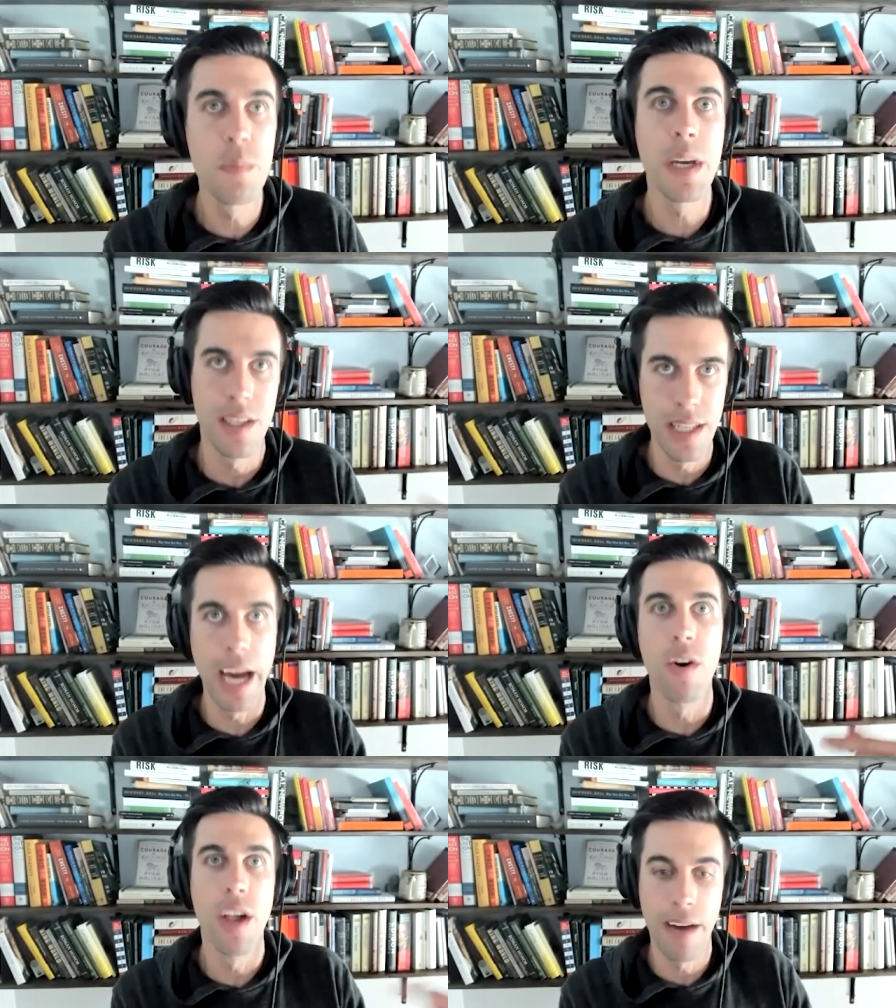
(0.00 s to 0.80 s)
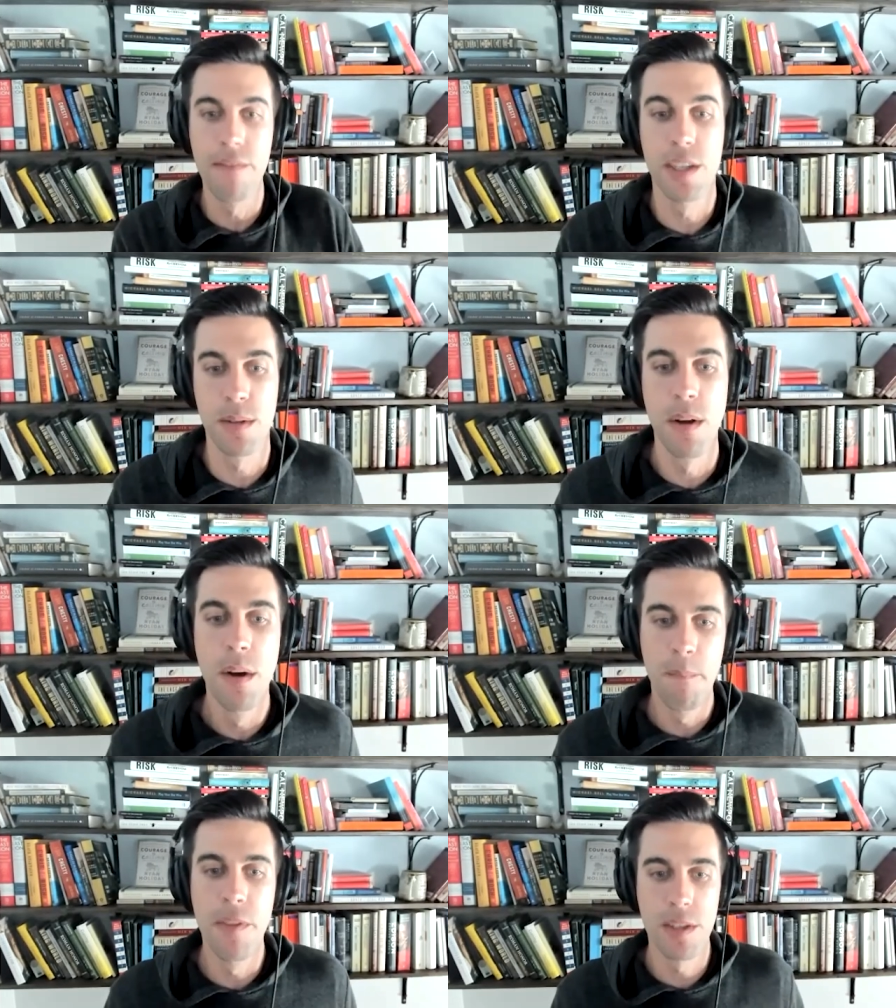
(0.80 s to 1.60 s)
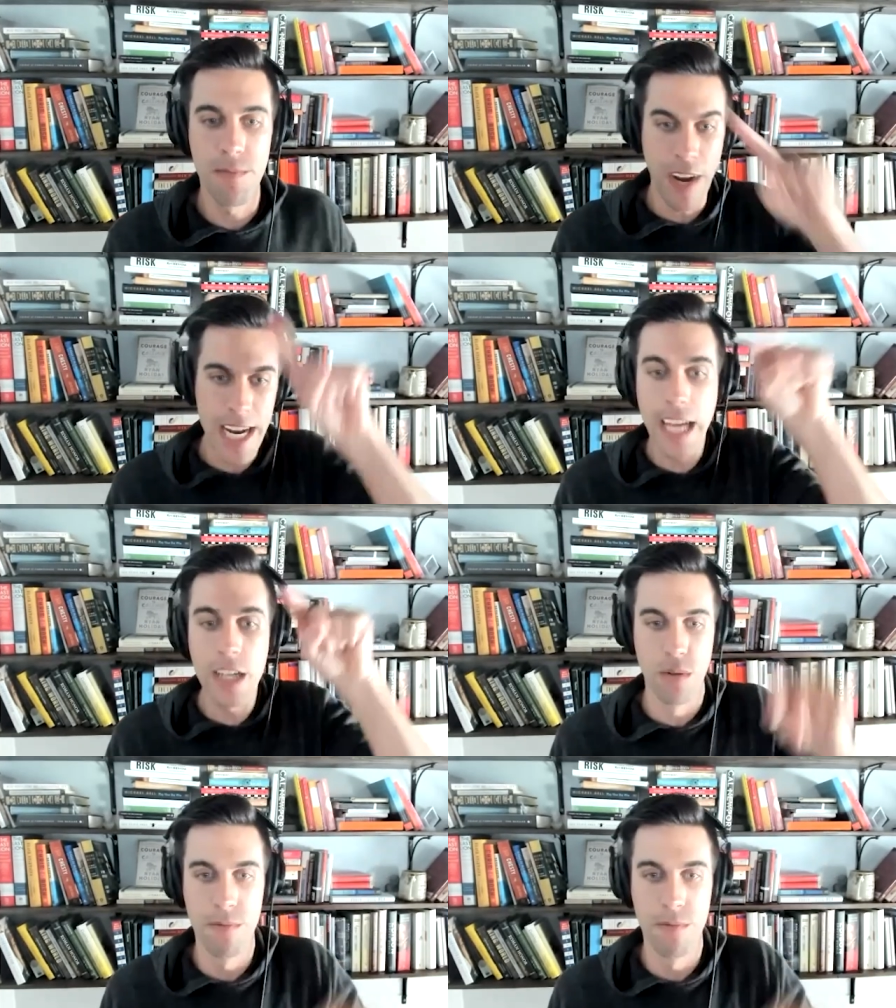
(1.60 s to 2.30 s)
okay, because so now i'll have this this, this financial